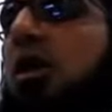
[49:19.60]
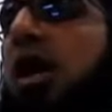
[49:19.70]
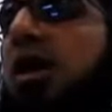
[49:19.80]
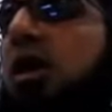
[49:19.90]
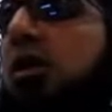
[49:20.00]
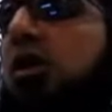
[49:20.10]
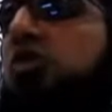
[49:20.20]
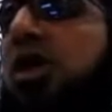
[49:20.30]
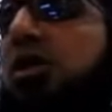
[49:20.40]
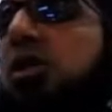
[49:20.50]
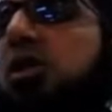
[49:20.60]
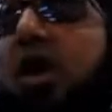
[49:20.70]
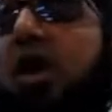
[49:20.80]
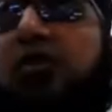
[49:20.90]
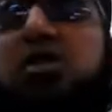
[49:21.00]
And Allah subhanahu wa ta'ala says,
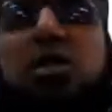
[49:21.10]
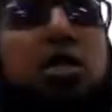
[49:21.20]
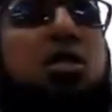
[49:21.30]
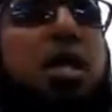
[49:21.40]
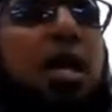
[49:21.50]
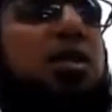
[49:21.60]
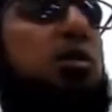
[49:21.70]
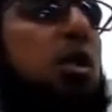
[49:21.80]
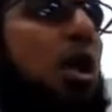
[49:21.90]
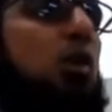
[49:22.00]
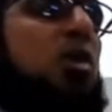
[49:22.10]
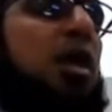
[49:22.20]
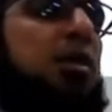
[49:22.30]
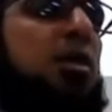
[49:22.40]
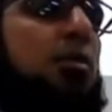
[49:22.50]
whoever seeks guidance, Allah will guide.